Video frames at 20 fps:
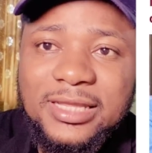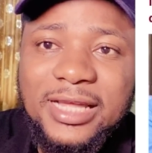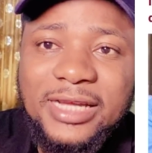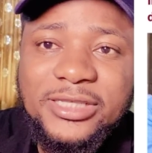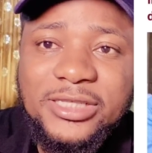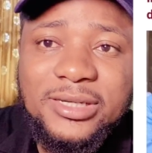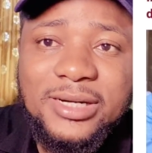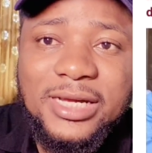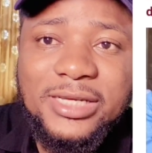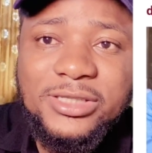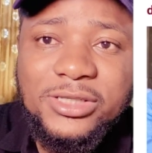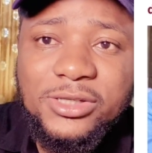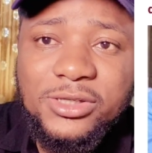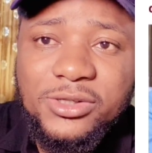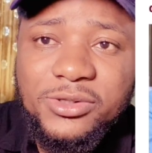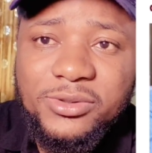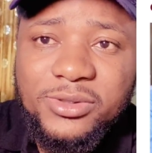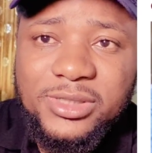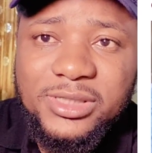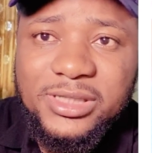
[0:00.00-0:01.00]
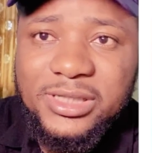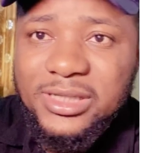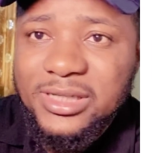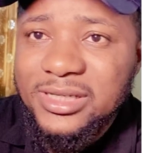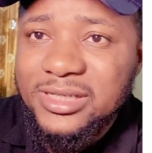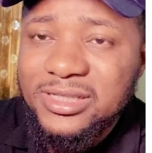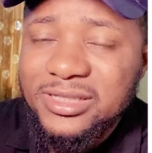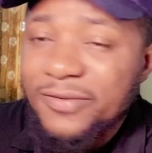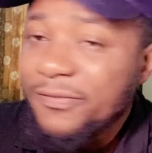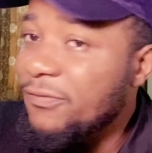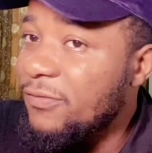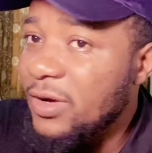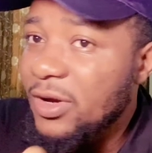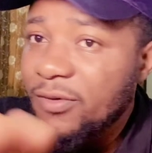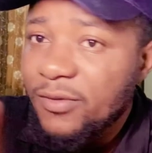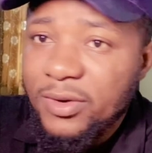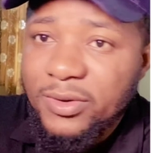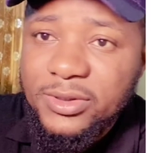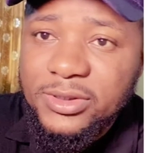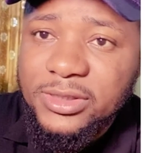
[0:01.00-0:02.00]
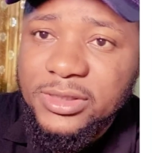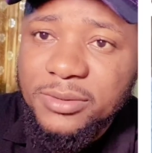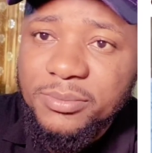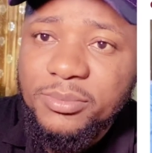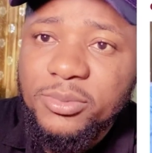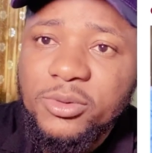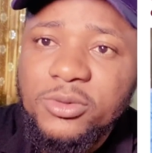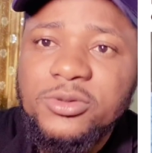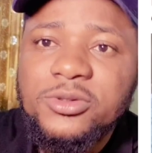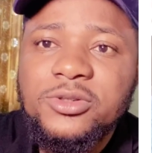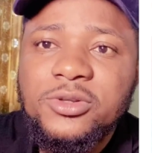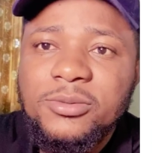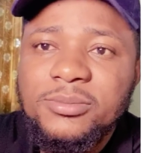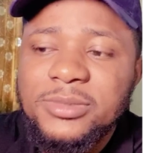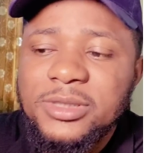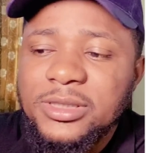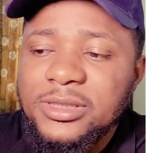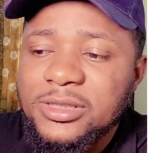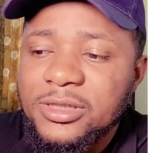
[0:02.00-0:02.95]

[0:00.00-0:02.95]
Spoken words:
Nigeria security is a very, very simple something.